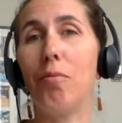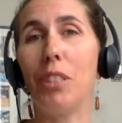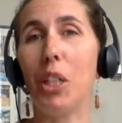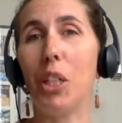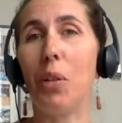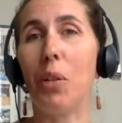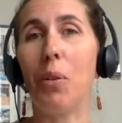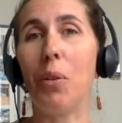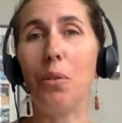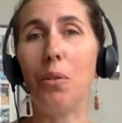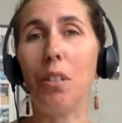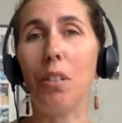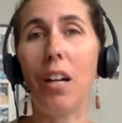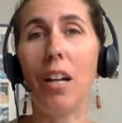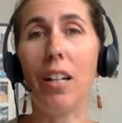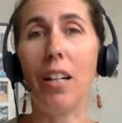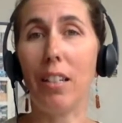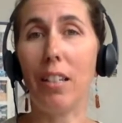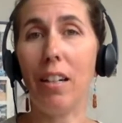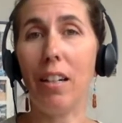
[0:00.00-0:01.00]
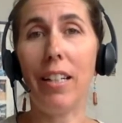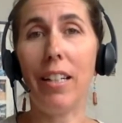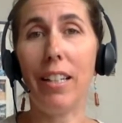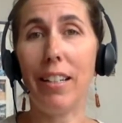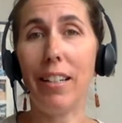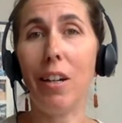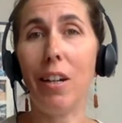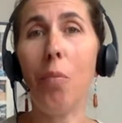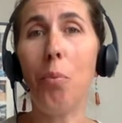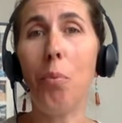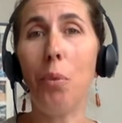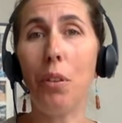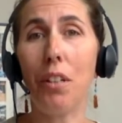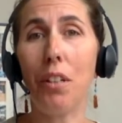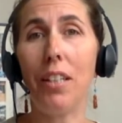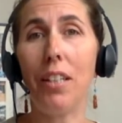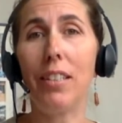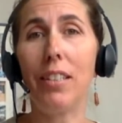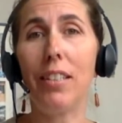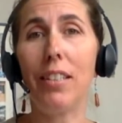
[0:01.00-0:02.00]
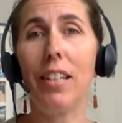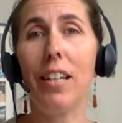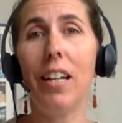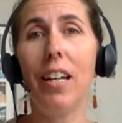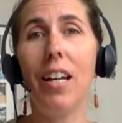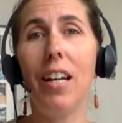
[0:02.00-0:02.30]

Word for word: I need help with this.